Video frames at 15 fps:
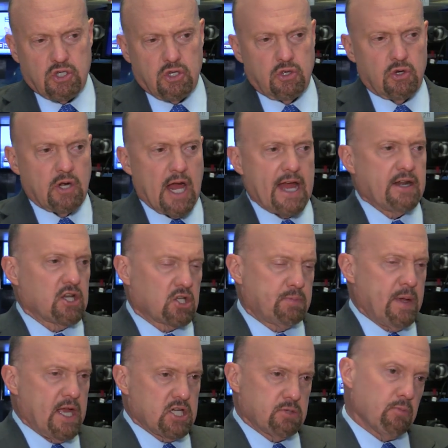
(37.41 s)
so they're not in
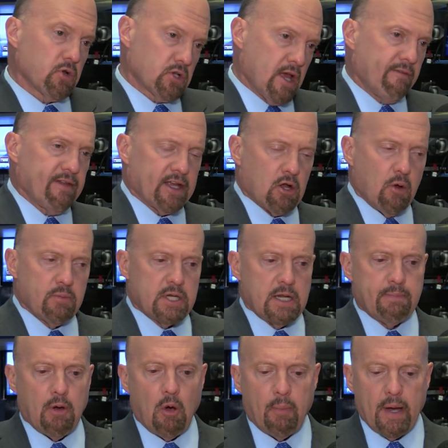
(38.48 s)
expansion mode, kind of like Home Depot.